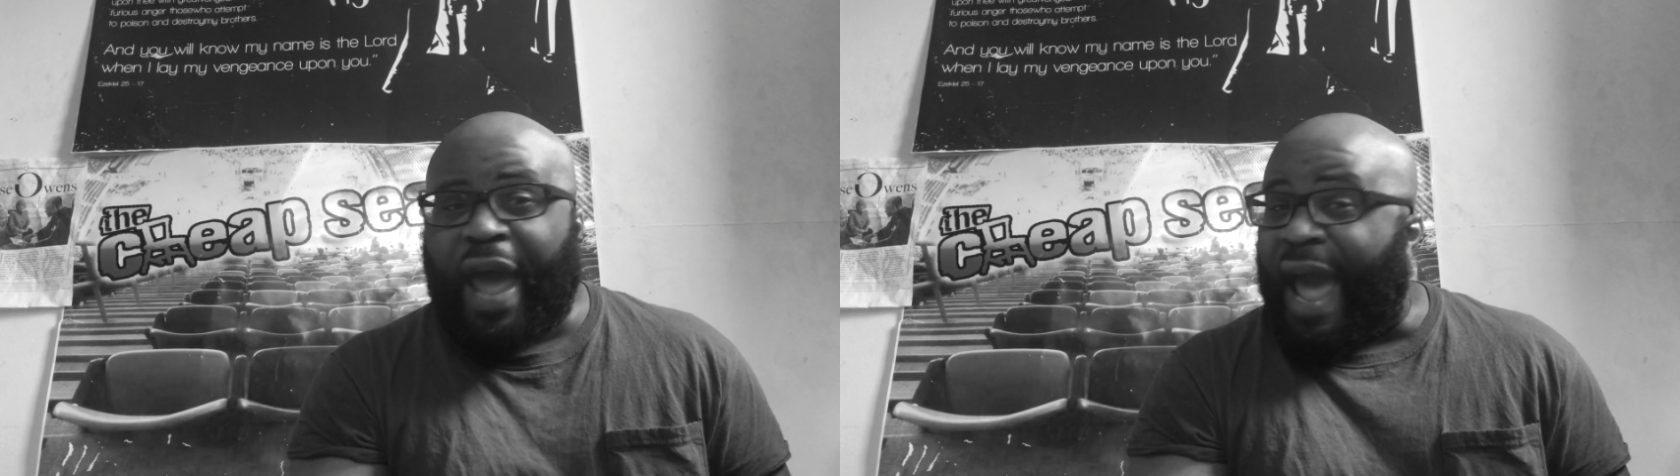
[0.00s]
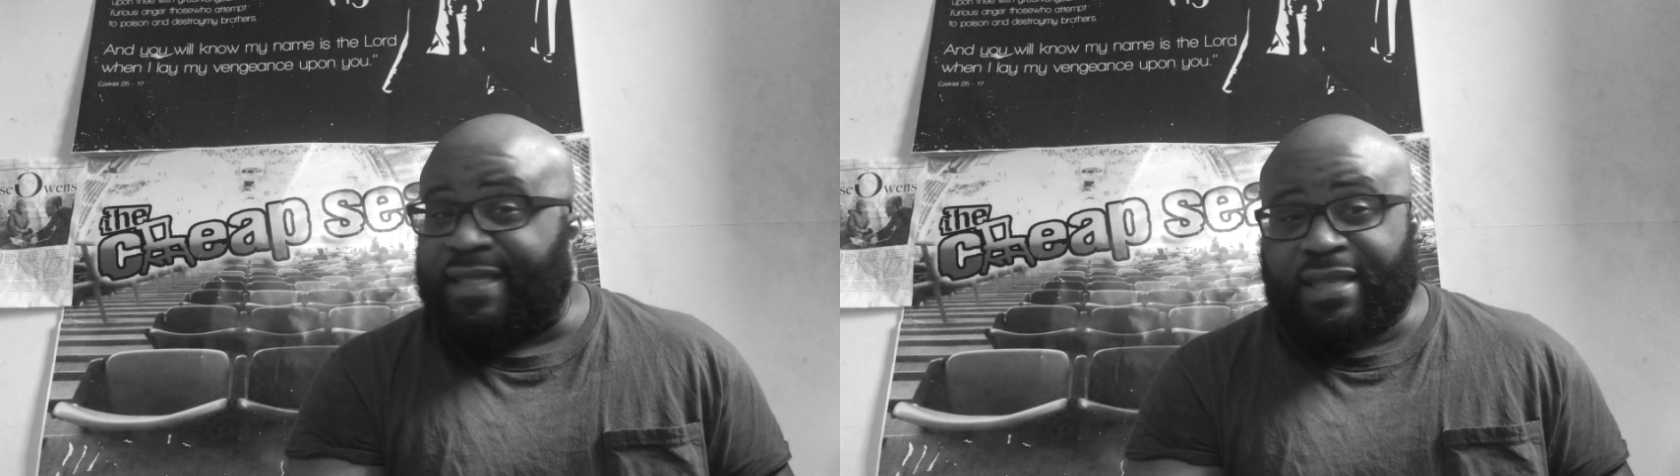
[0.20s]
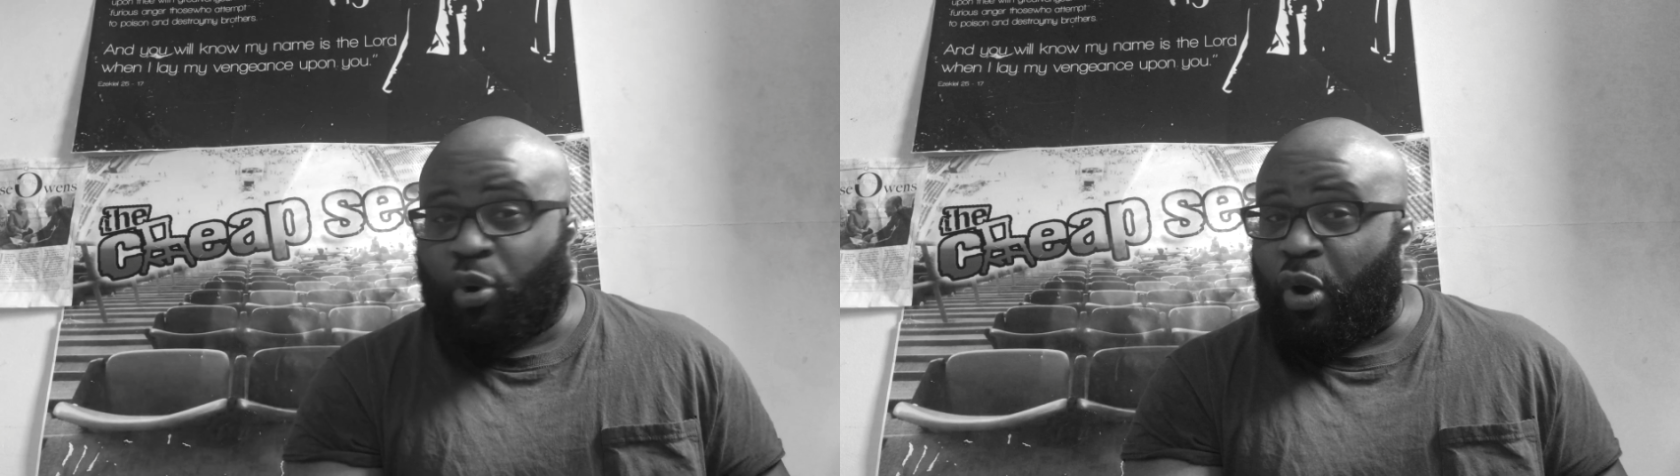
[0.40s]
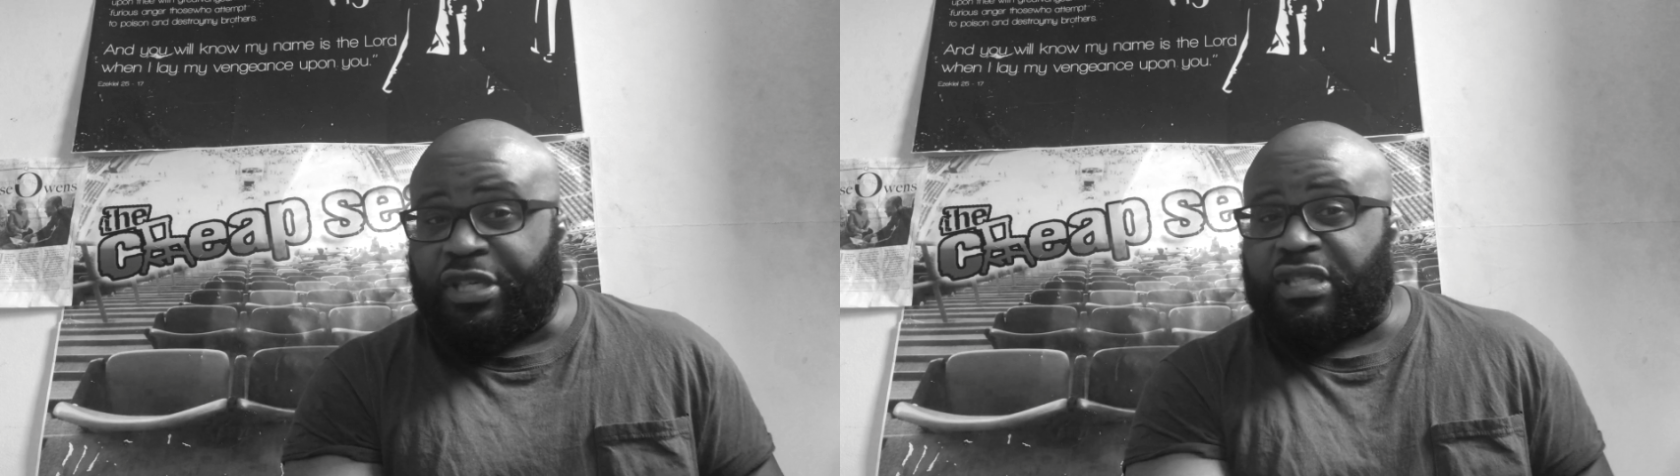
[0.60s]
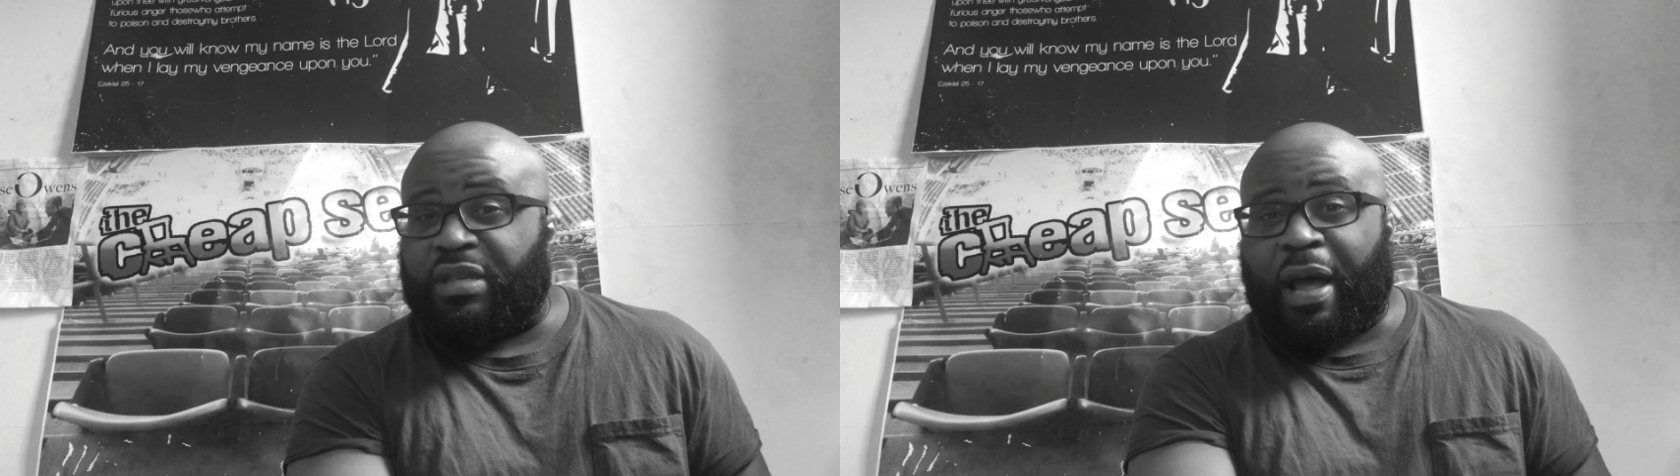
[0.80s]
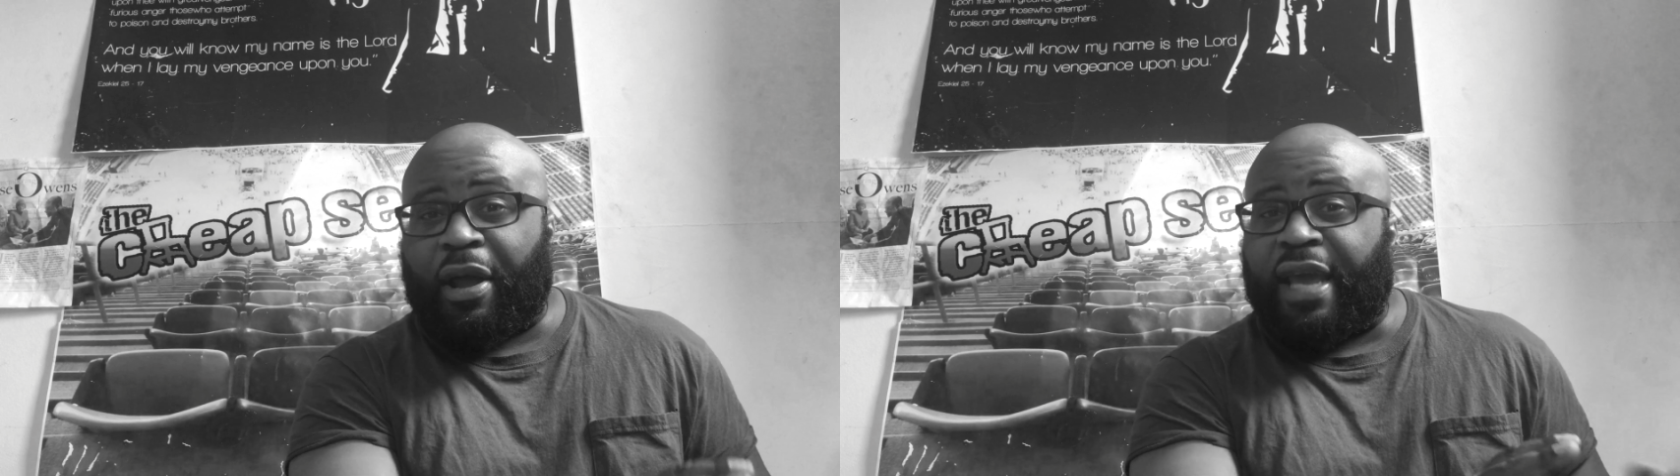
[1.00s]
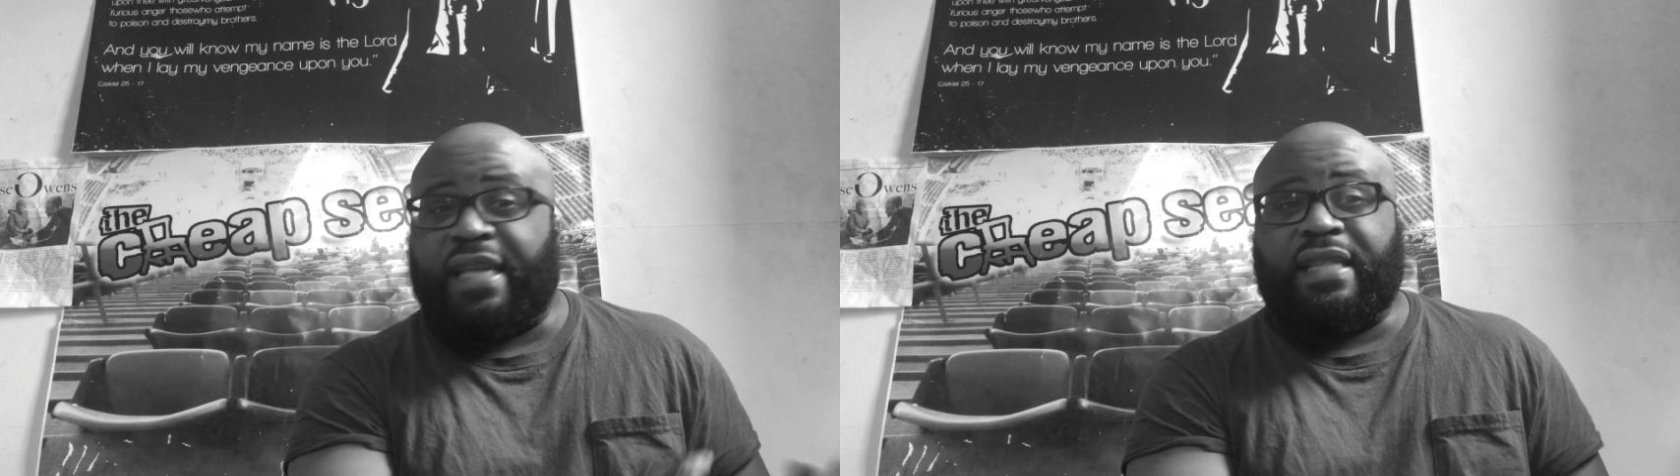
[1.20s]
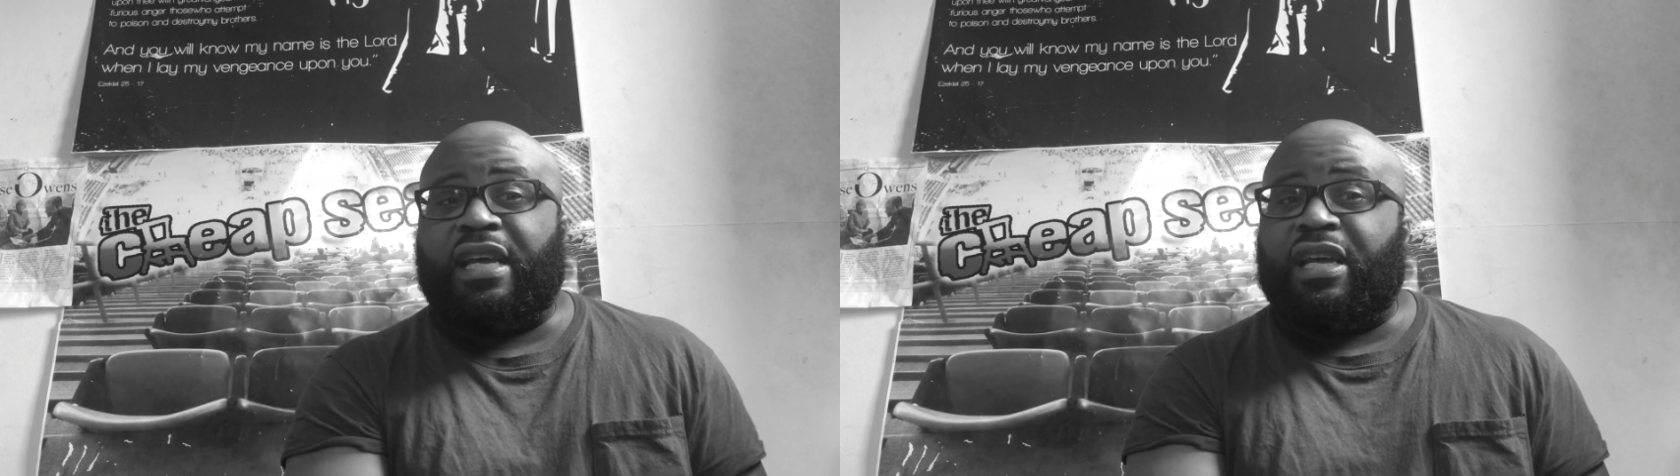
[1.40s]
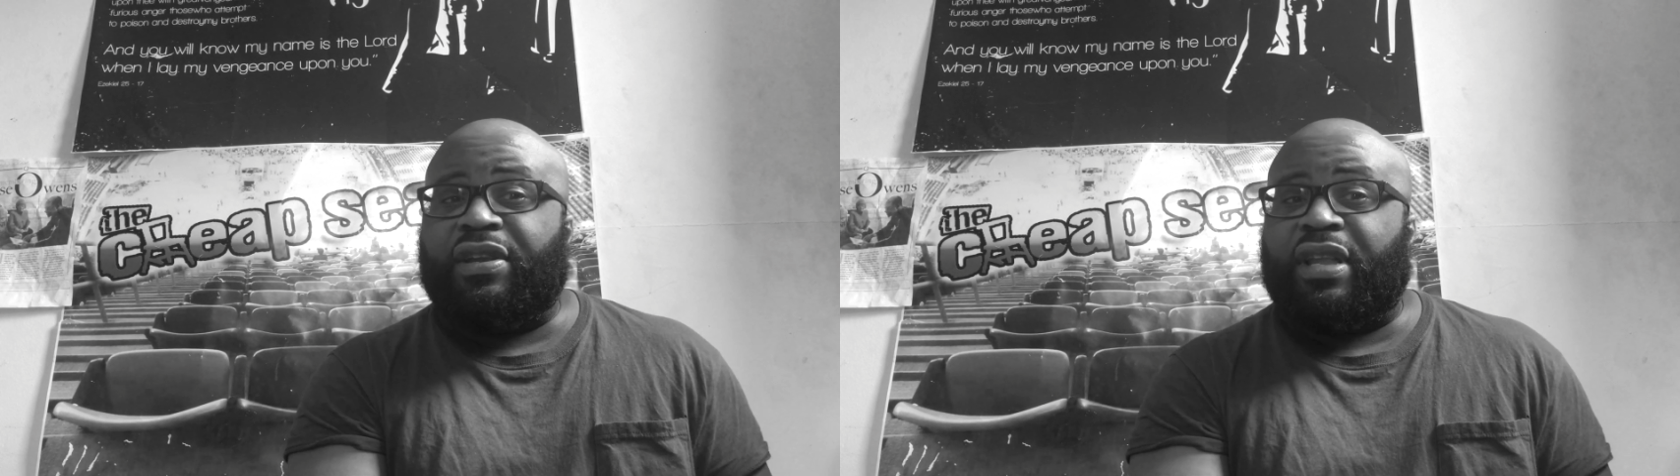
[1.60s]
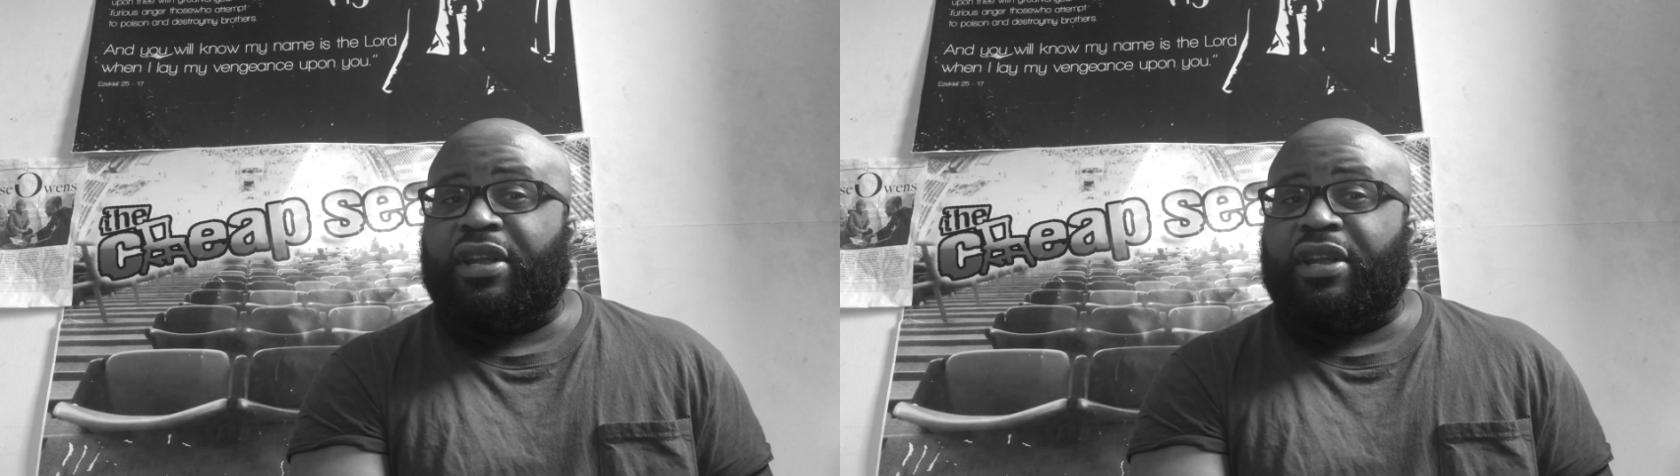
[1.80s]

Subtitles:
ask them questions about anything,